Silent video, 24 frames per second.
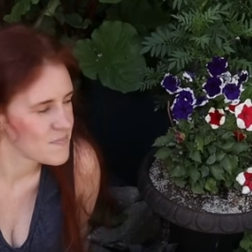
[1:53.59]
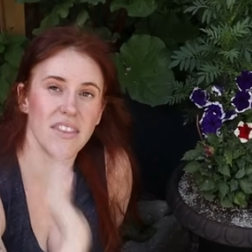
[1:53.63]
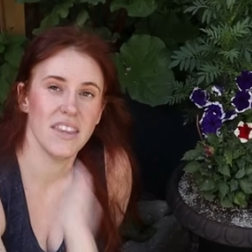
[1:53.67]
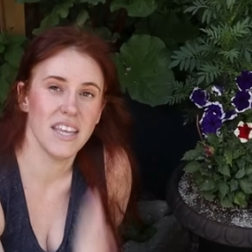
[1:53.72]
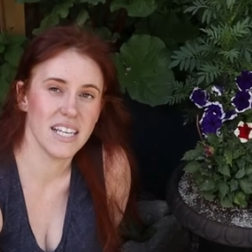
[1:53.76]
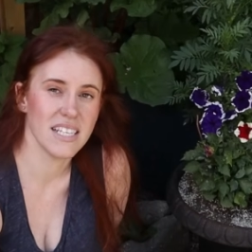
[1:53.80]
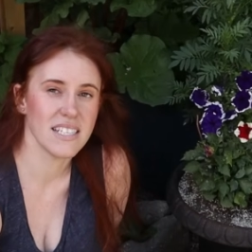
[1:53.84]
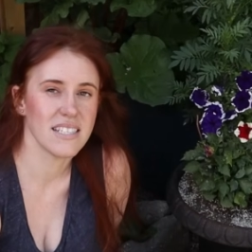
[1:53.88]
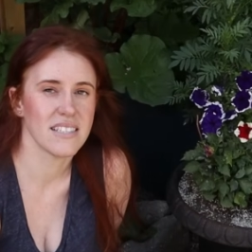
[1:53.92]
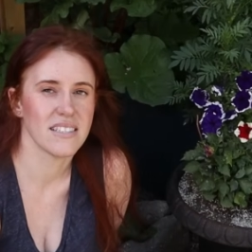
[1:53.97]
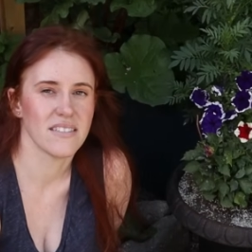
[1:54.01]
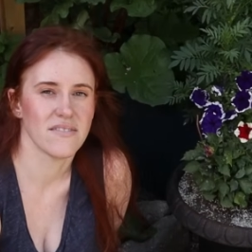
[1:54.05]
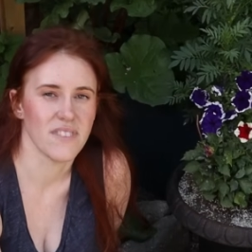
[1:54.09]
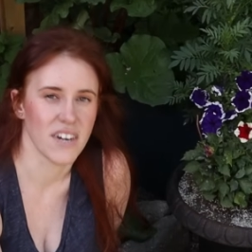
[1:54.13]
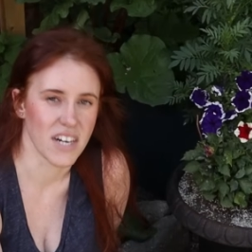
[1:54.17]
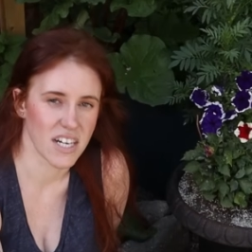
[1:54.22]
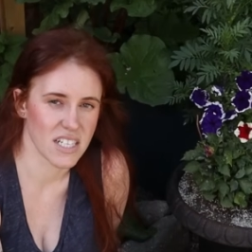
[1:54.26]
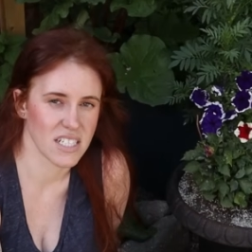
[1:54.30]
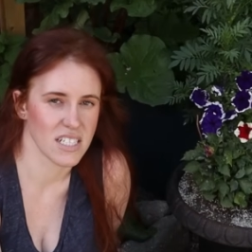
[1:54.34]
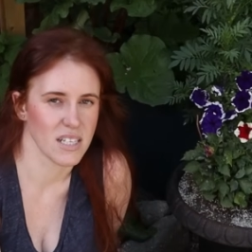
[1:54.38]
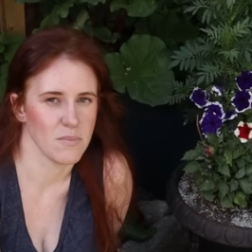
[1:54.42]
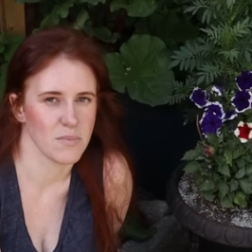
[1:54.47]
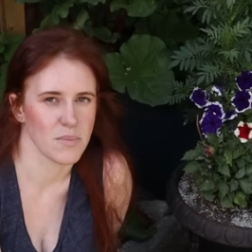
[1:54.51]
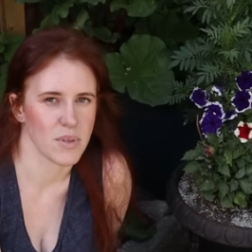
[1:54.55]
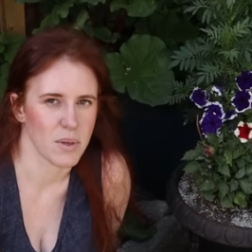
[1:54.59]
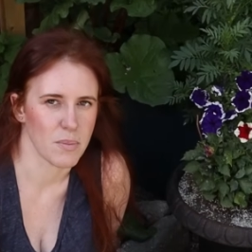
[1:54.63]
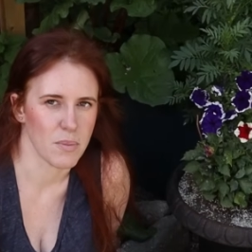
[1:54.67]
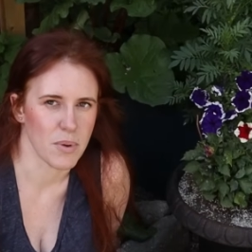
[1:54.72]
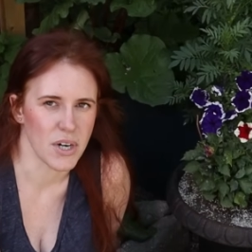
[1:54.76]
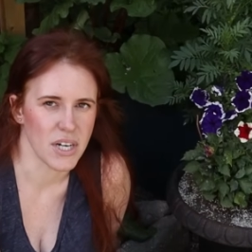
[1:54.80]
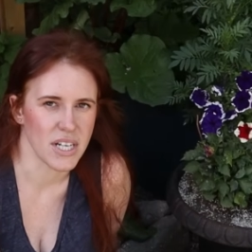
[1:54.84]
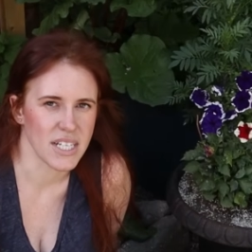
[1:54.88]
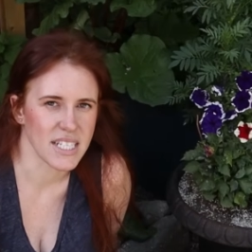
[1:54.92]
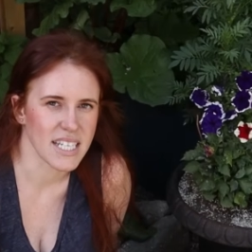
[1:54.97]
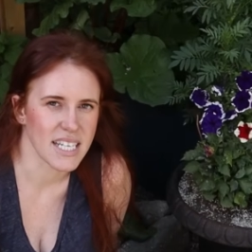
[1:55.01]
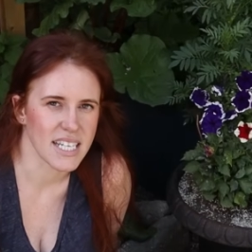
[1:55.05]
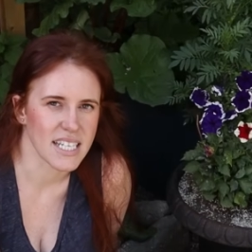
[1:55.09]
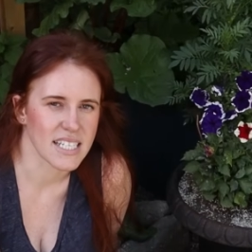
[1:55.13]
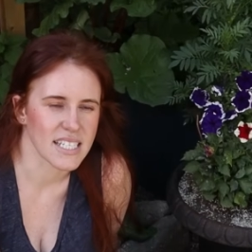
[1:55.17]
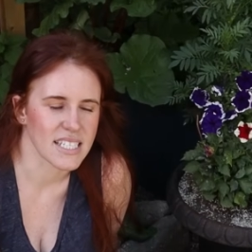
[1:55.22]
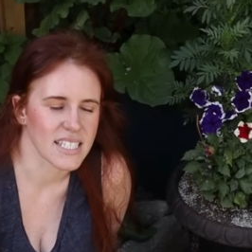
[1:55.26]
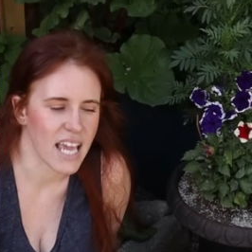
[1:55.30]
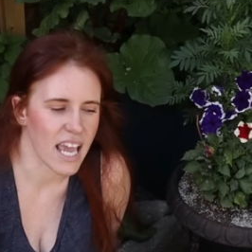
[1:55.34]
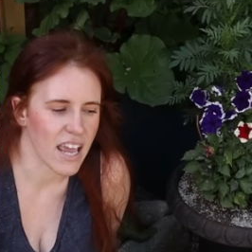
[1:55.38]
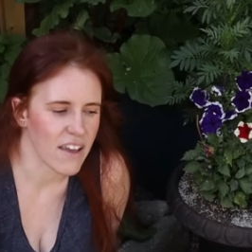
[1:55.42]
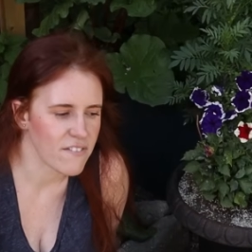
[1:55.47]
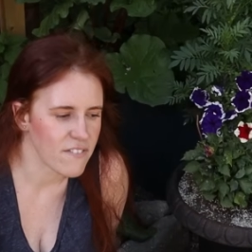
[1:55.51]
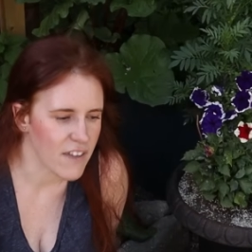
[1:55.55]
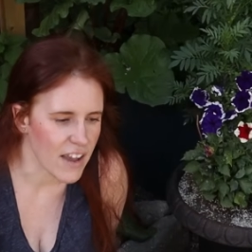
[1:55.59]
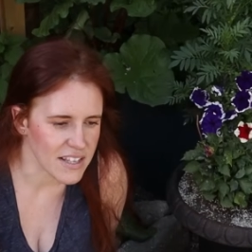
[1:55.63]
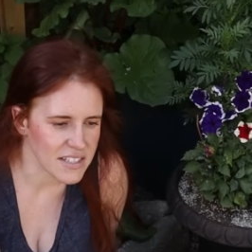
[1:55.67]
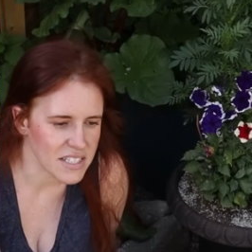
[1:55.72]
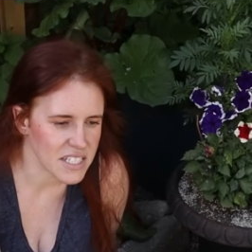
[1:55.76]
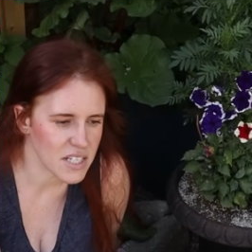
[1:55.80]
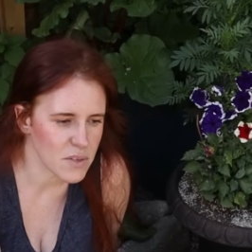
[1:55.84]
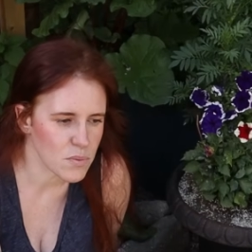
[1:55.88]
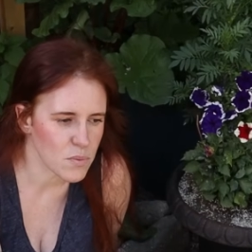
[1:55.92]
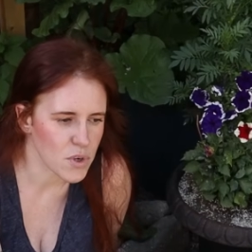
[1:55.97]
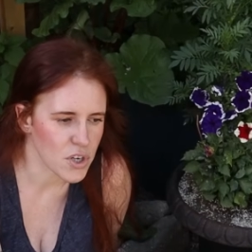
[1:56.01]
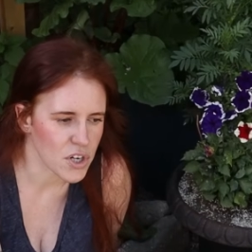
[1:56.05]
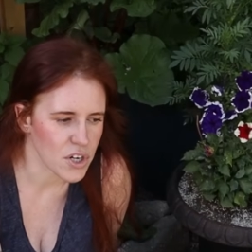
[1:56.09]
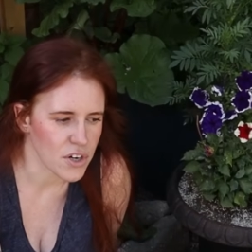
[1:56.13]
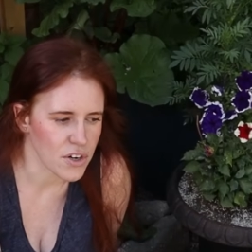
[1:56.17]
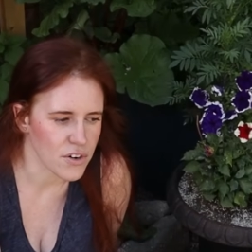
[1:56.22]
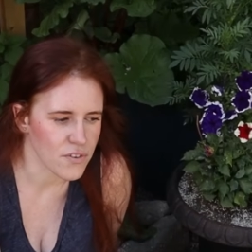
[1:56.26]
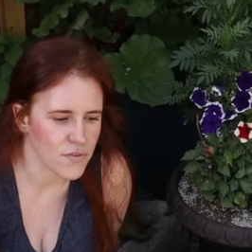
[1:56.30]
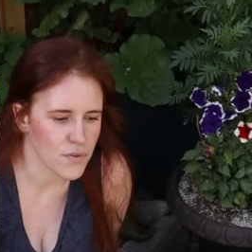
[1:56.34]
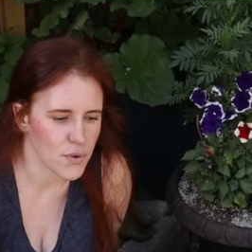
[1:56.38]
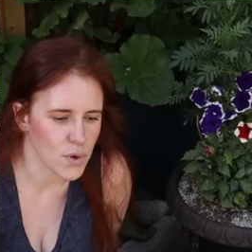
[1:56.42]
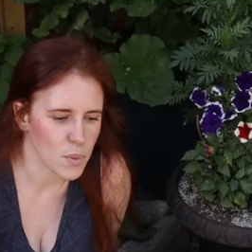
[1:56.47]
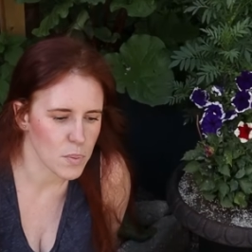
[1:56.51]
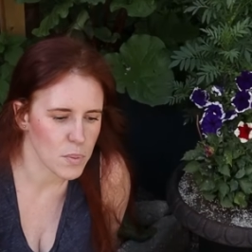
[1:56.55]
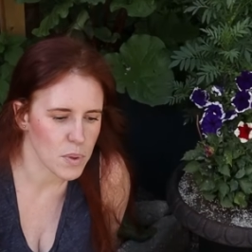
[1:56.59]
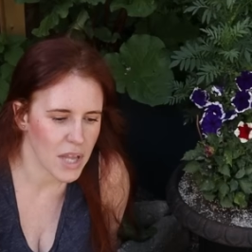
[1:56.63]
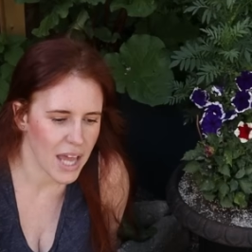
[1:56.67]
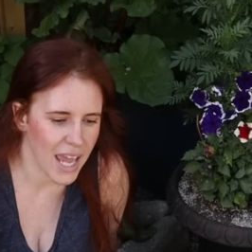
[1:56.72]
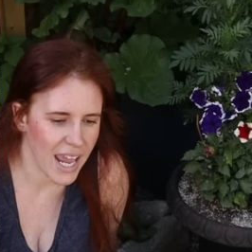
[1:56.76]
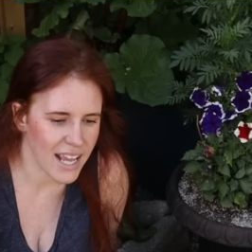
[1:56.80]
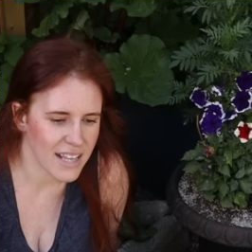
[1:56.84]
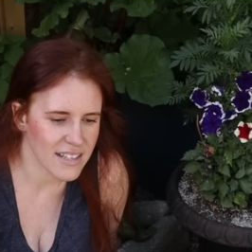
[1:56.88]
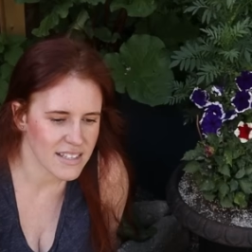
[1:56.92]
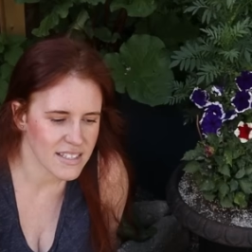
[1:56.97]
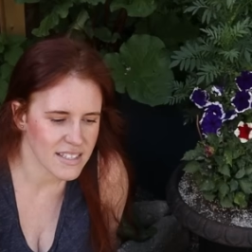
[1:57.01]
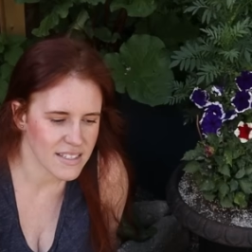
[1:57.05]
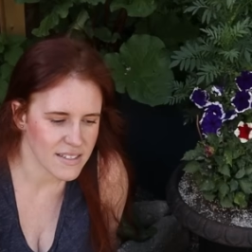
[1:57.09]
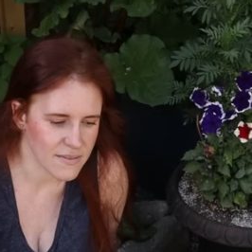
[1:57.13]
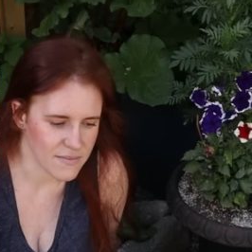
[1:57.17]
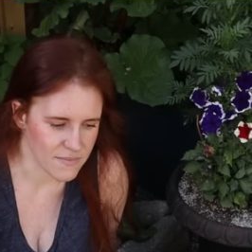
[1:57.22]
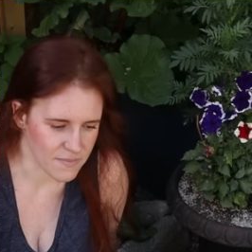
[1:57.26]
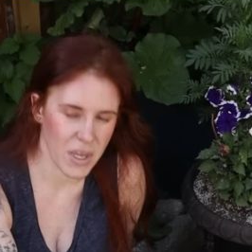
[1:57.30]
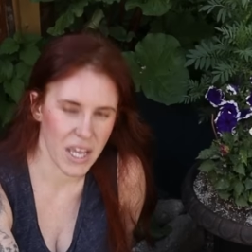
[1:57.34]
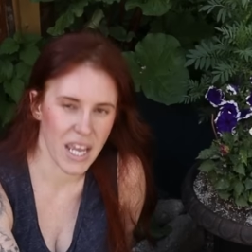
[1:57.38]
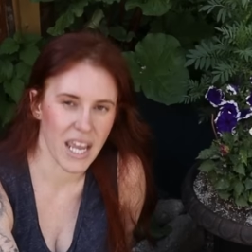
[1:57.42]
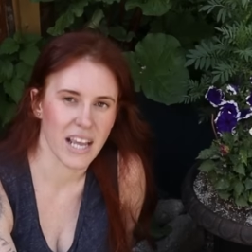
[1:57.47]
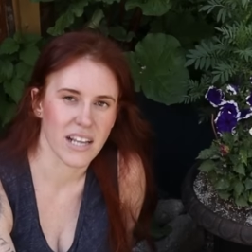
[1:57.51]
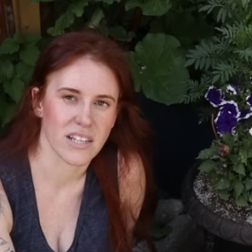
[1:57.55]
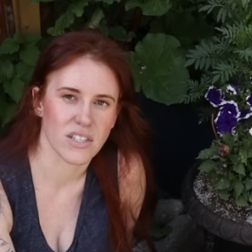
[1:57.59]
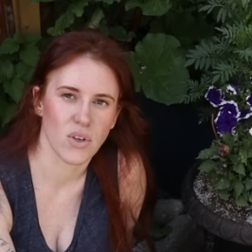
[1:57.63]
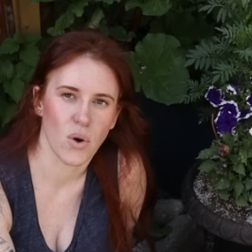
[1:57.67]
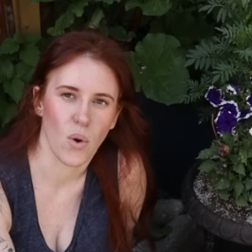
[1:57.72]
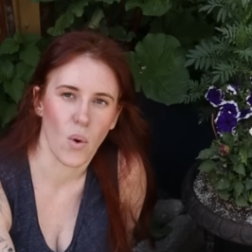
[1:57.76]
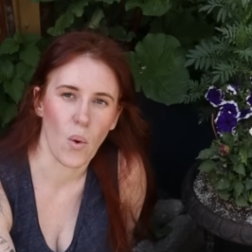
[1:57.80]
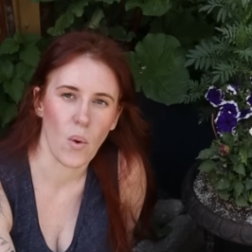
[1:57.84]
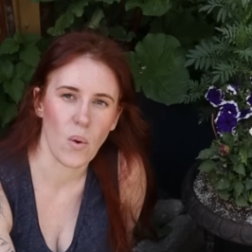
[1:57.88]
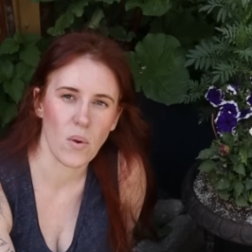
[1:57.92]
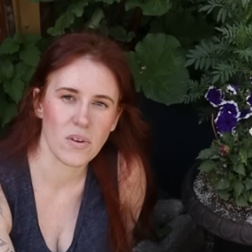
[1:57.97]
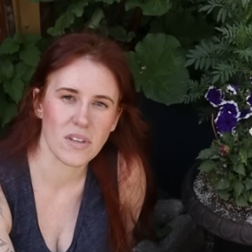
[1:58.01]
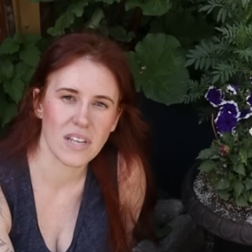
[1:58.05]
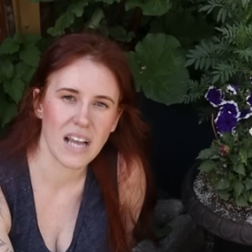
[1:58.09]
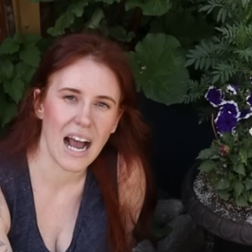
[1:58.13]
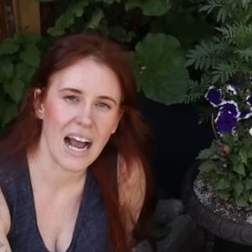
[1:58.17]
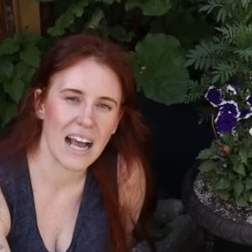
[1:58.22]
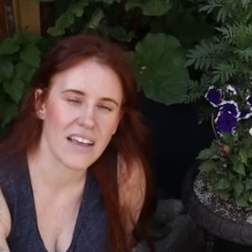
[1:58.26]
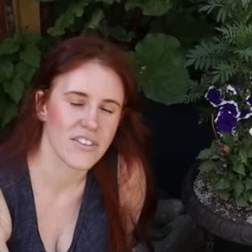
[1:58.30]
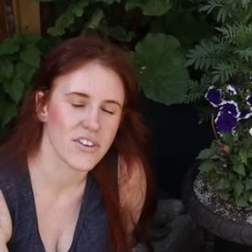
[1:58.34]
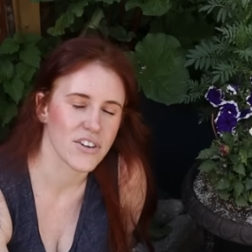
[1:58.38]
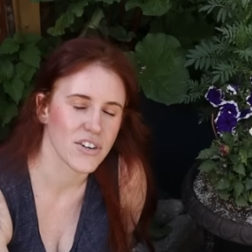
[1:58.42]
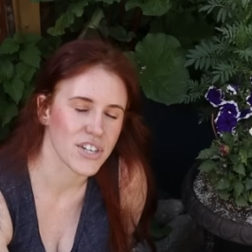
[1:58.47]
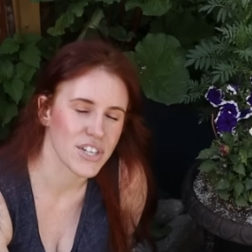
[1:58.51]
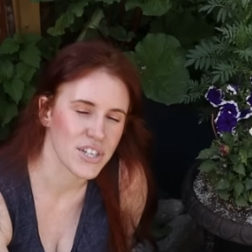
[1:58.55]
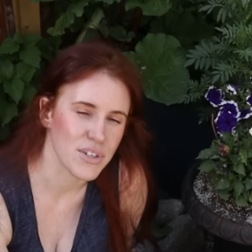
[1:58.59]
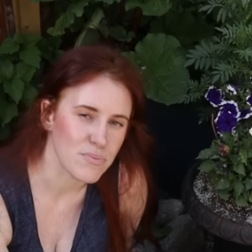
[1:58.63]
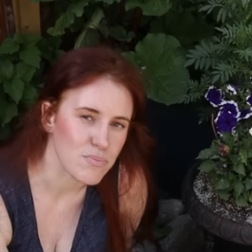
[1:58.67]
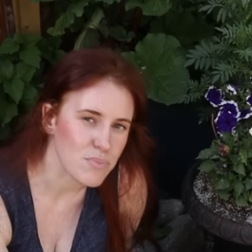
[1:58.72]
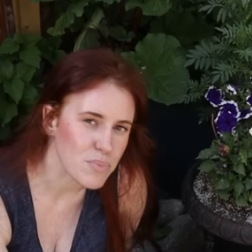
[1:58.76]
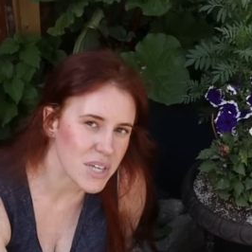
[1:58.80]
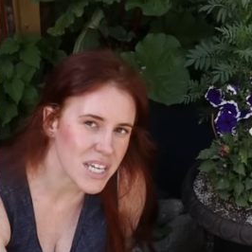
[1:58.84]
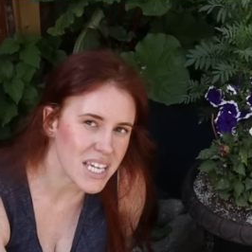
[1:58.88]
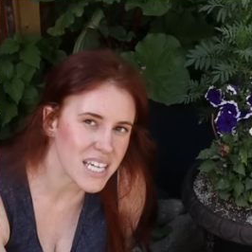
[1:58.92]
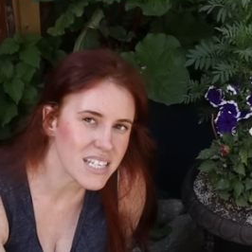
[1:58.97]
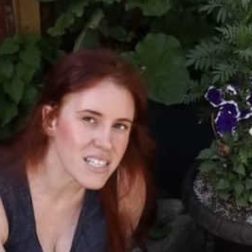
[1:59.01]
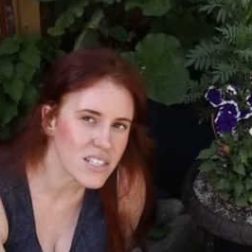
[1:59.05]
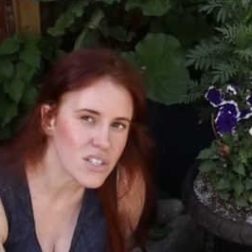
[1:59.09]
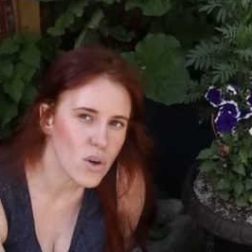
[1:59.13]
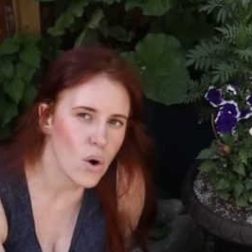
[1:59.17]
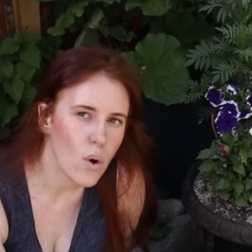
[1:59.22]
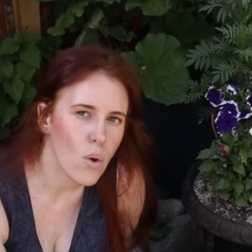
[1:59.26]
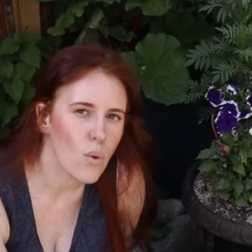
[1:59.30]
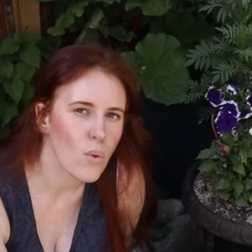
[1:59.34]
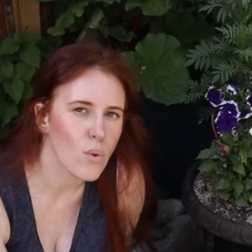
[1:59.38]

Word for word: This, very simply put, is a fancy word for plants being told either compete